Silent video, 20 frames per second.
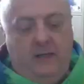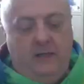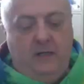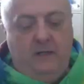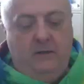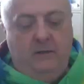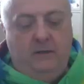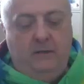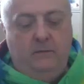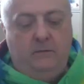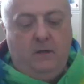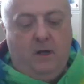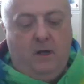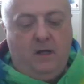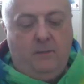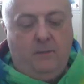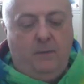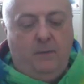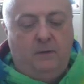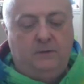you
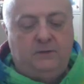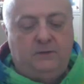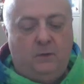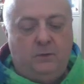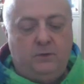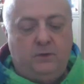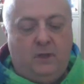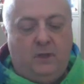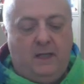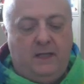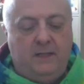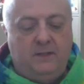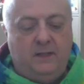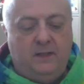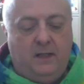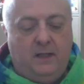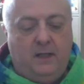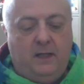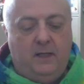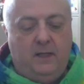talked about social
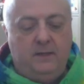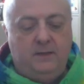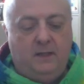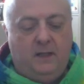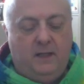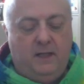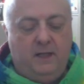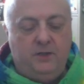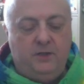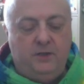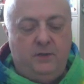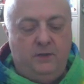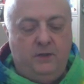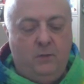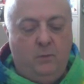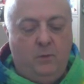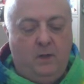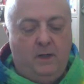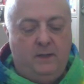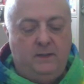isolation. You
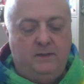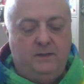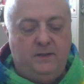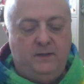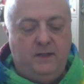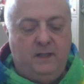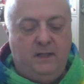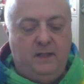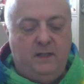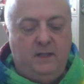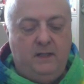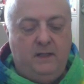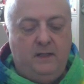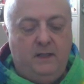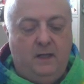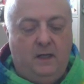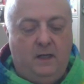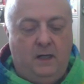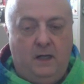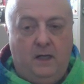want to see
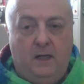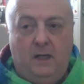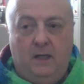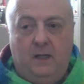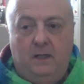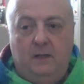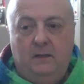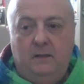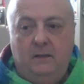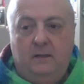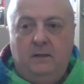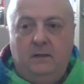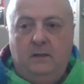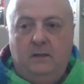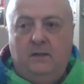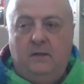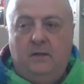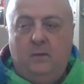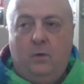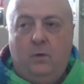the
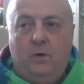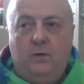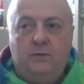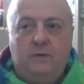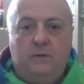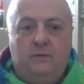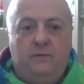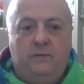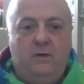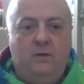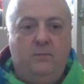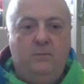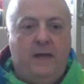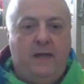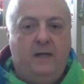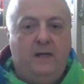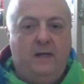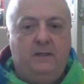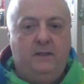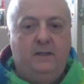worst of
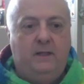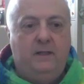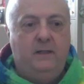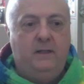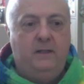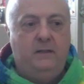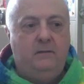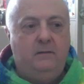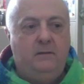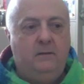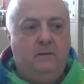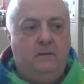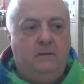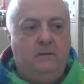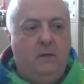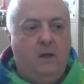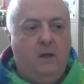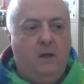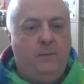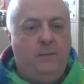humanity,
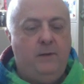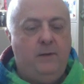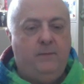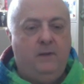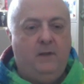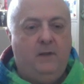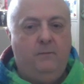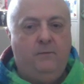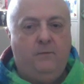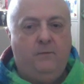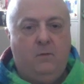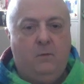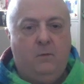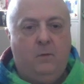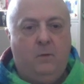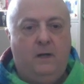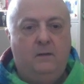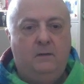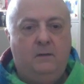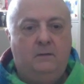lock people up for a
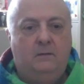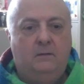while.